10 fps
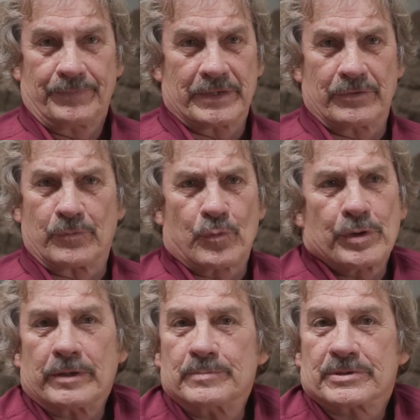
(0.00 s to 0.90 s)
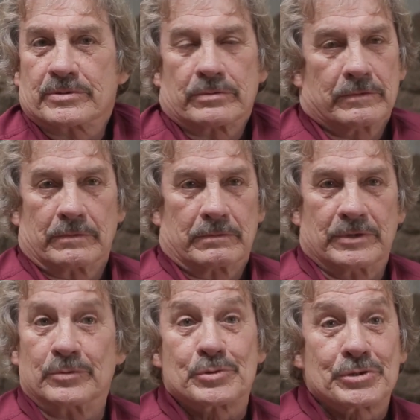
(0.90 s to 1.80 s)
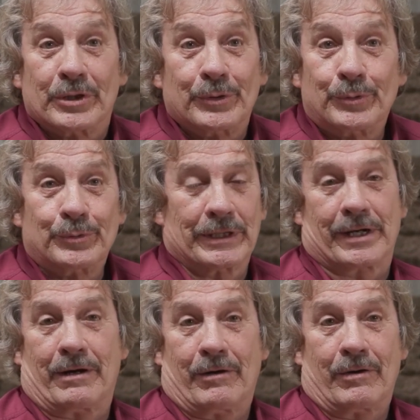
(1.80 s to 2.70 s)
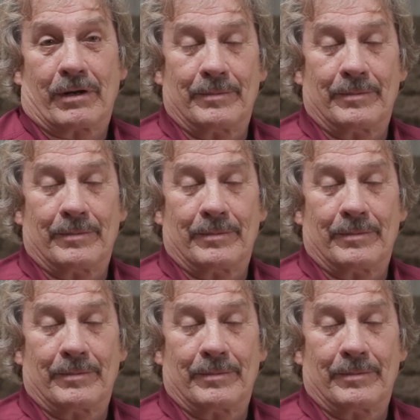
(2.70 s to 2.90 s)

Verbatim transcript: Their ribs don't show at all.